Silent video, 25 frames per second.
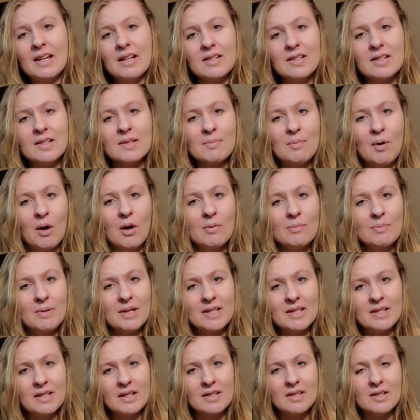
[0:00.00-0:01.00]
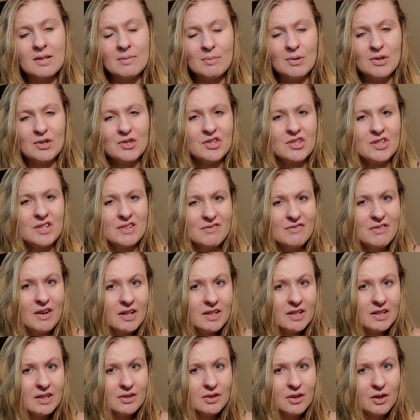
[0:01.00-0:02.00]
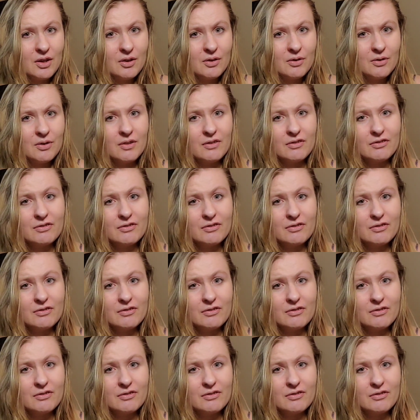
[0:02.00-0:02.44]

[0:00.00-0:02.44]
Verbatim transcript: a small business emergency funding loan